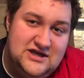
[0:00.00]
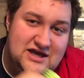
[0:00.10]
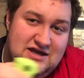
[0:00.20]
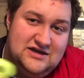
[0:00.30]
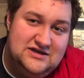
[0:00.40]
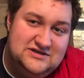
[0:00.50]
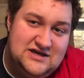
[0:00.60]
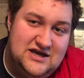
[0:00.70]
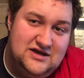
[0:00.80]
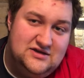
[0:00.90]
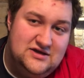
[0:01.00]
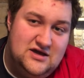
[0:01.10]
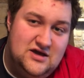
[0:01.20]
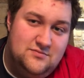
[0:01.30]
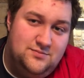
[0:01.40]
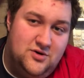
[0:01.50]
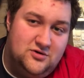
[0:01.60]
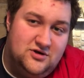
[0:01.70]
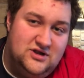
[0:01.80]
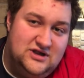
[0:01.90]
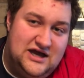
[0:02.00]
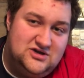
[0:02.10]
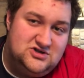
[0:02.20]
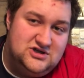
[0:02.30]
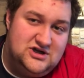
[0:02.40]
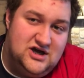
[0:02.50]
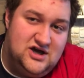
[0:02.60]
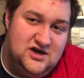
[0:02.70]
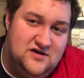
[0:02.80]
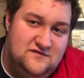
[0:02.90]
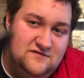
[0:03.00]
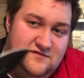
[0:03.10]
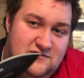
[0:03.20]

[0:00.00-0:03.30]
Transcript: and it is a Boker Kalashnikov.